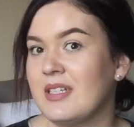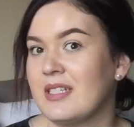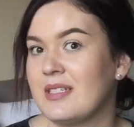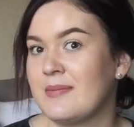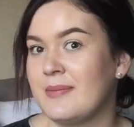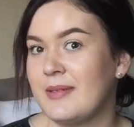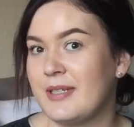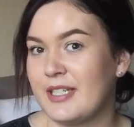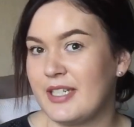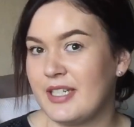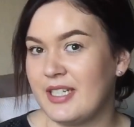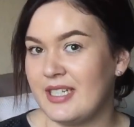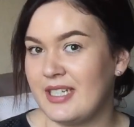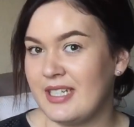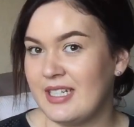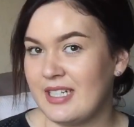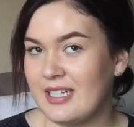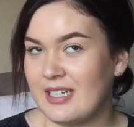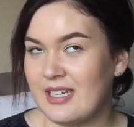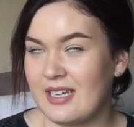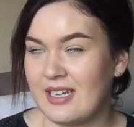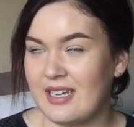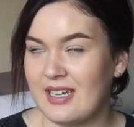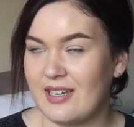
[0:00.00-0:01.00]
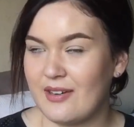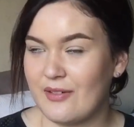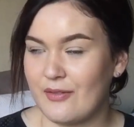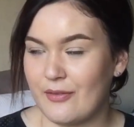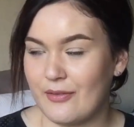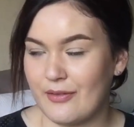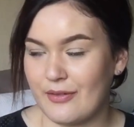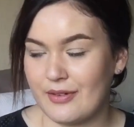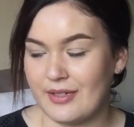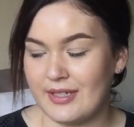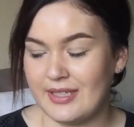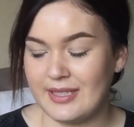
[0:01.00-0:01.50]
especially can get
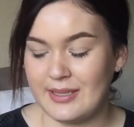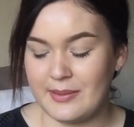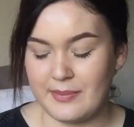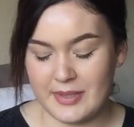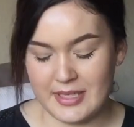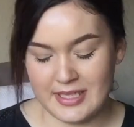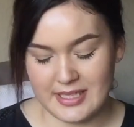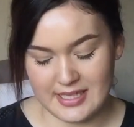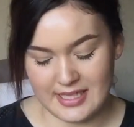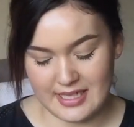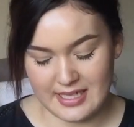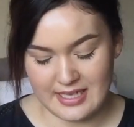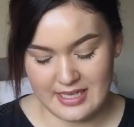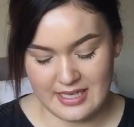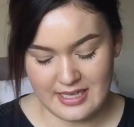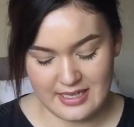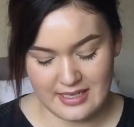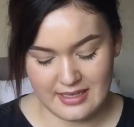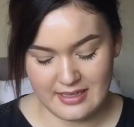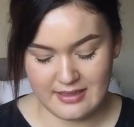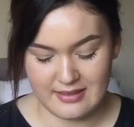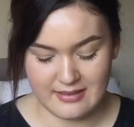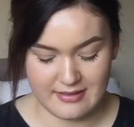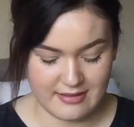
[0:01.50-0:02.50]
really messy